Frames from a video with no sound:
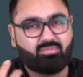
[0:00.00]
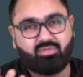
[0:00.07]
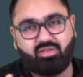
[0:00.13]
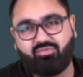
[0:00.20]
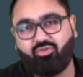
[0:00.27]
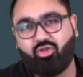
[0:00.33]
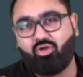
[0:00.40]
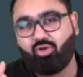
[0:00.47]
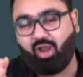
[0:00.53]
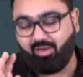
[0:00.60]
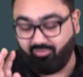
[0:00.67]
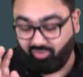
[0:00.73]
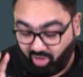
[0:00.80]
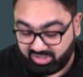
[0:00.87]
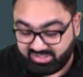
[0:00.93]
if you
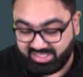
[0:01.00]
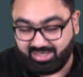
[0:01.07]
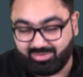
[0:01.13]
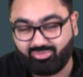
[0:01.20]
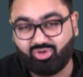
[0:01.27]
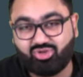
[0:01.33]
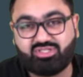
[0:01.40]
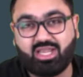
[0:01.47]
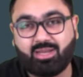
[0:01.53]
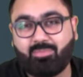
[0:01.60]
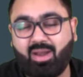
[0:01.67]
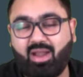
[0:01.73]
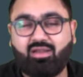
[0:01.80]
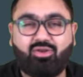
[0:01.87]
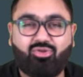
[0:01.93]
have not seen a mosaic
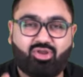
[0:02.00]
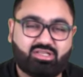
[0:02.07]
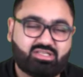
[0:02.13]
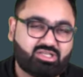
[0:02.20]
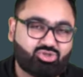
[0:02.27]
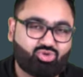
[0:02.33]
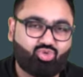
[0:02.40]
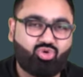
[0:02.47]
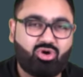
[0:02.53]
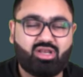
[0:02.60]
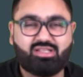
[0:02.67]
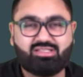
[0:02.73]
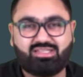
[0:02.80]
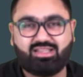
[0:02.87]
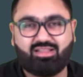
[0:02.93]
pattern, you can just
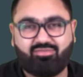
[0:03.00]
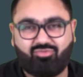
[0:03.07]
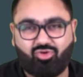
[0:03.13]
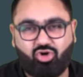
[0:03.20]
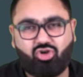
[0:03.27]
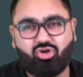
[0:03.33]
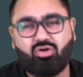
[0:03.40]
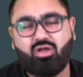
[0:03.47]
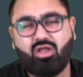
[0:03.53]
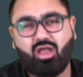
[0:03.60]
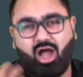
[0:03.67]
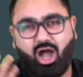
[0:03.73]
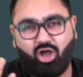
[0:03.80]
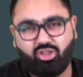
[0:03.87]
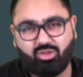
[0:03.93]
Google and see the photo
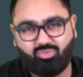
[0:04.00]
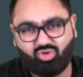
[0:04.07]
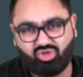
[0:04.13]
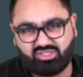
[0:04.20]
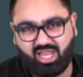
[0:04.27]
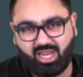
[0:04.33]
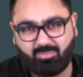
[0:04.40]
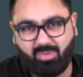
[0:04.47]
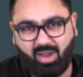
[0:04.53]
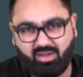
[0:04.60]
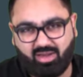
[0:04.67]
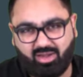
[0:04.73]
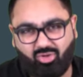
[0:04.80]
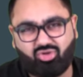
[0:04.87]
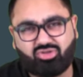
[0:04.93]
how the mosaic
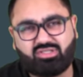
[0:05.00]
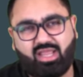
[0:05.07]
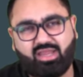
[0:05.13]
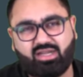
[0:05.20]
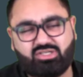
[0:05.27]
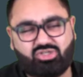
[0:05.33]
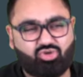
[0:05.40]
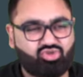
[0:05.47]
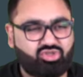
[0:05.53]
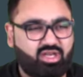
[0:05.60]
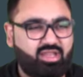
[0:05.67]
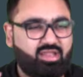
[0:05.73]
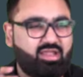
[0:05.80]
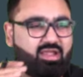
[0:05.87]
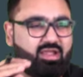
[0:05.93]
pattern looks like. It
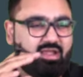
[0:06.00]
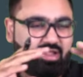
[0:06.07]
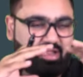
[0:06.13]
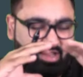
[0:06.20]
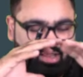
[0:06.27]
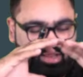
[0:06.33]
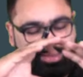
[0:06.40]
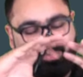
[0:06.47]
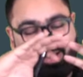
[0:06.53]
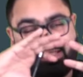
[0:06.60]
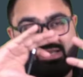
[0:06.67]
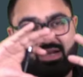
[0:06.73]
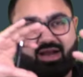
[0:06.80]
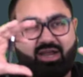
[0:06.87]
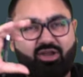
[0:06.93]
usually uh,
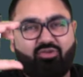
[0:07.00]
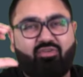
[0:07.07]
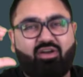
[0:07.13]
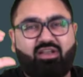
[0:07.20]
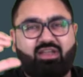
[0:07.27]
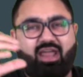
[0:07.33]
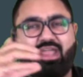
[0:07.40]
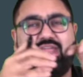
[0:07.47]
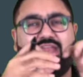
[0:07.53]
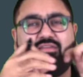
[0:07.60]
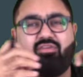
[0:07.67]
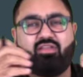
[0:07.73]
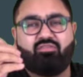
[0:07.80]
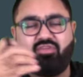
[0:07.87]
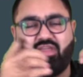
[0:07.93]
imagine a kind of a
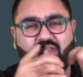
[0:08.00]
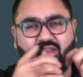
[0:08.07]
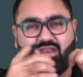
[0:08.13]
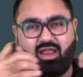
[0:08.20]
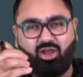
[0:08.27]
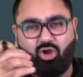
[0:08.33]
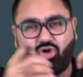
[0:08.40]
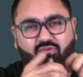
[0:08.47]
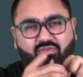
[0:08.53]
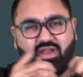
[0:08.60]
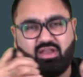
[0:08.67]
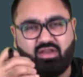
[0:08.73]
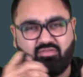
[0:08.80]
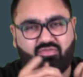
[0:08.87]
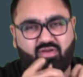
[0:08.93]
tile with very a lot of
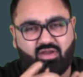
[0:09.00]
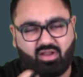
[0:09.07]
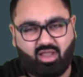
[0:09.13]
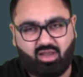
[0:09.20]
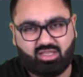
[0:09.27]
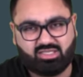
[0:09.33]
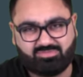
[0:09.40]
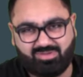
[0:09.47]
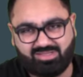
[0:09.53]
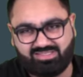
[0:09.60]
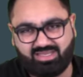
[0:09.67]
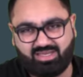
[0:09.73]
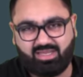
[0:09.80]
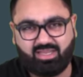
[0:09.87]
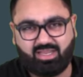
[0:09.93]
very different colors
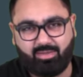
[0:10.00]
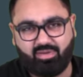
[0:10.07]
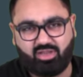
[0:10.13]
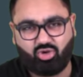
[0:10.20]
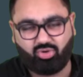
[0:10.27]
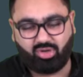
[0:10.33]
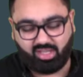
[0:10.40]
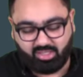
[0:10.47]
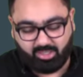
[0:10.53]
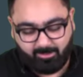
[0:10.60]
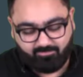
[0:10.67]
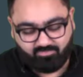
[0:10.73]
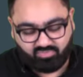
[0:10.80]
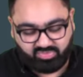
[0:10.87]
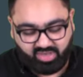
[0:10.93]
basically coming
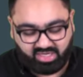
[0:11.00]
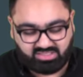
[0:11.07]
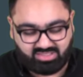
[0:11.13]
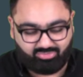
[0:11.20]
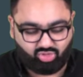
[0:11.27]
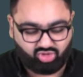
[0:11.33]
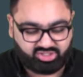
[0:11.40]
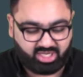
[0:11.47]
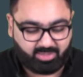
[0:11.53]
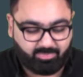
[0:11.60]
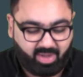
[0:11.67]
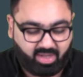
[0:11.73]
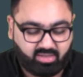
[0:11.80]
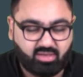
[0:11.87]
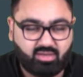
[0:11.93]
together. That's a mosaic
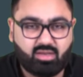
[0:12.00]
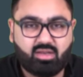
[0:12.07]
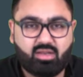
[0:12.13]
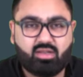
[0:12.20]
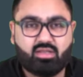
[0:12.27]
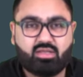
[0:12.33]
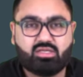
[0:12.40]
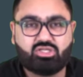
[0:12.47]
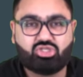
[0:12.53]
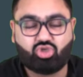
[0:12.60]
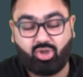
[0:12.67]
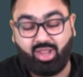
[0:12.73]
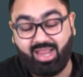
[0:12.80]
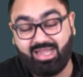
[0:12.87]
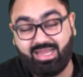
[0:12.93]
pattern.
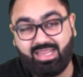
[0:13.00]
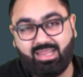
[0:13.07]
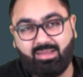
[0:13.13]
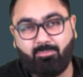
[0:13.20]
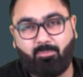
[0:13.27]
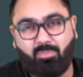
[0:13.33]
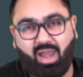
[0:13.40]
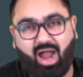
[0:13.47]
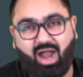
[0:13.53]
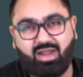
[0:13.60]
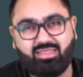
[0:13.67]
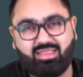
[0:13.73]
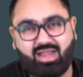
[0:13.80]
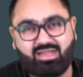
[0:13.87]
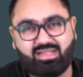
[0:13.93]
So any
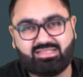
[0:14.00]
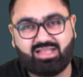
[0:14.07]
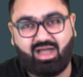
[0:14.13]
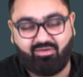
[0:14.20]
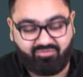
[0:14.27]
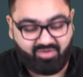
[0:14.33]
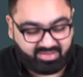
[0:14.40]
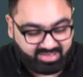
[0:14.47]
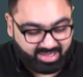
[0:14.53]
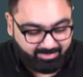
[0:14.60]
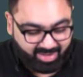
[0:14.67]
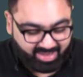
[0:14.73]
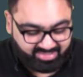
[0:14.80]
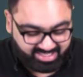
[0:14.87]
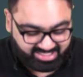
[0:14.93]
plant that is
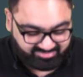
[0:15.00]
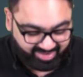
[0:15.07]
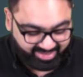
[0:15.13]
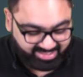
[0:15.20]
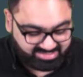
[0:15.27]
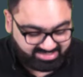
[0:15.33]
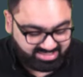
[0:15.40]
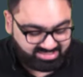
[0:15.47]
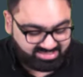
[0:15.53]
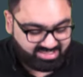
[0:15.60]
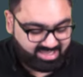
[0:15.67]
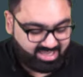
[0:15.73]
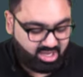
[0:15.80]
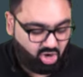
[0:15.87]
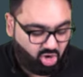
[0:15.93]
affected by these viruses
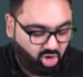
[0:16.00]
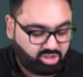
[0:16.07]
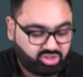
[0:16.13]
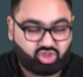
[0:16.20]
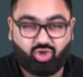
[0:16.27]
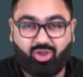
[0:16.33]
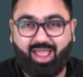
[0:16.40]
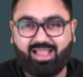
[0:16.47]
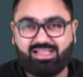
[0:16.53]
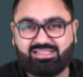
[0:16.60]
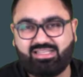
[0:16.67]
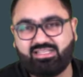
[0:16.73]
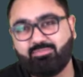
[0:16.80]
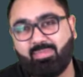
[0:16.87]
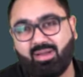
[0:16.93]
also has
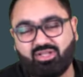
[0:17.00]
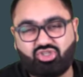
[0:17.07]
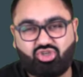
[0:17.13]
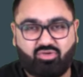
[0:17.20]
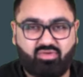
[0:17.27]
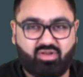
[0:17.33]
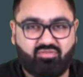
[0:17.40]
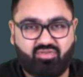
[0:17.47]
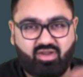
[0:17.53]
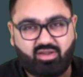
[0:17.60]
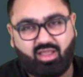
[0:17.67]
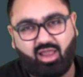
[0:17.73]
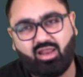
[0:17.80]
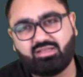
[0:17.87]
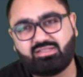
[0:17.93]
these bunch of
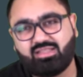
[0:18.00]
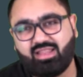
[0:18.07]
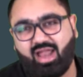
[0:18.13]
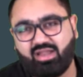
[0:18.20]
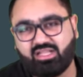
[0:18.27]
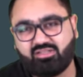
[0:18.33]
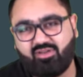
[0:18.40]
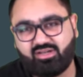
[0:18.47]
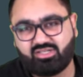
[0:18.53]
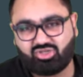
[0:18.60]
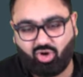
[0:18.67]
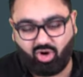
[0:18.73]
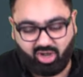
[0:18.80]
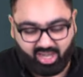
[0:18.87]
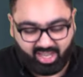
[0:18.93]
different colors and that is why it's
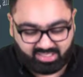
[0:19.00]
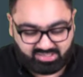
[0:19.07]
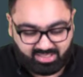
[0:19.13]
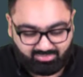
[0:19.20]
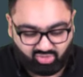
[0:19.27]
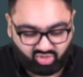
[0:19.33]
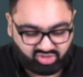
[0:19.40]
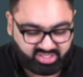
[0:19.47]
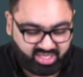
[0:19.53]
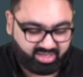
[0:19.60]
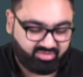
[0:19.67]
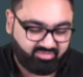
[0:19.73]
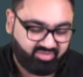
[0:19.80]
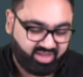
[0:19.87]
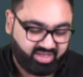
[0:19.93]
called as a
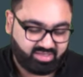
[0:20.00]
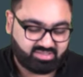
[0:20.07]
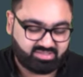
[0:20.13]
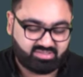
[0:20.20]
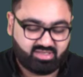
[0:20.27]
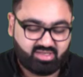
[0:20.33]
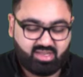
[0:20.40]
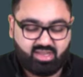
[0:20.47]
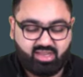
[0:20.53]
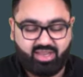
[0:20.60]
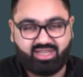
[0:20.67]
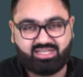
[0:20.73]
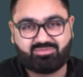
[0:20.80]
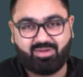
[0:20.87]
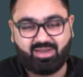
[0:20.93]
mosaic virus.
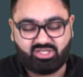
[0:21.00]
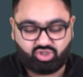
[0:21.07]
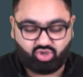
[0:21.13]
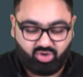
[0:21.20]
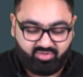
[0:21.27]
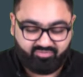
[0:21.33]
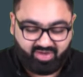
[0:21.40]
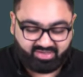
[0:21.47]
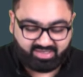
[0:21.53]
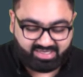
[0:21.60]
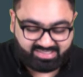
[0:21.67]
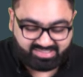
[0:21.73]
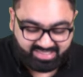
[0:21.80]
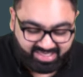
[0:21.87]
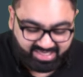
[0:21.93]
It spreads to
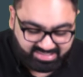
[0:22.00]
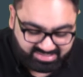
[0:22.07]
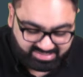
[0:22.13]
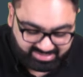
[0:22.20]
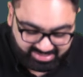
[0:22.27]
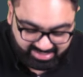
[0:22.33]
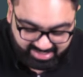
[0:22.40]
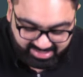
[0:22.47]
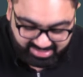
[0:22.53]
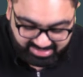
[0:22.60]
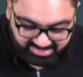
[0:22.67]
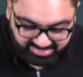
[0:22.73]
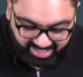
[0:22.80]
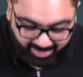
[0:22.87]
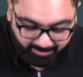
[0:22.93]
infected seeds,
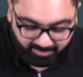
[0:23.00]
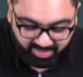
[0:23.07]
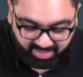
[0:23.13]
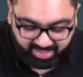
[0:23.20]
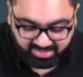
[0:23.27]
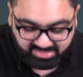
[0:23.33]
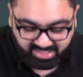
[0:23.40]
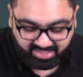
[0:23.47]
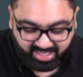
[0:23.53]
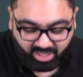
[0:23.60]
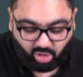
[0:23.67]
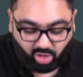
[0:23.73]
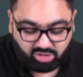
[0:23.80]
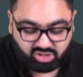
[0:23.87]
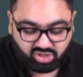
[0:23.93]
samplings, it
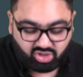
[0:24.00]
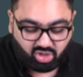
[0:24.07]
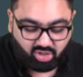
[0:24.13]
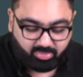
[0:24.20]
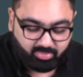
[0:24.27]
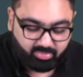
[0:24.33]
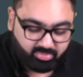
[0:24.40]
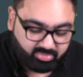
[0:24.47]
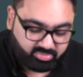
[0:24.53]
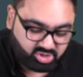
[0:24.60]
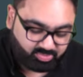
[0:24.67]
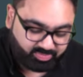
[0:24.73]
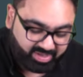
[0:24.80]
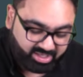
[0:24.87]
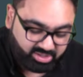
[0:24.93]
can also
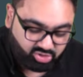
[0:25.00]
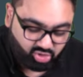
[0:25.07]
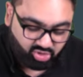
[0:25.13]
spread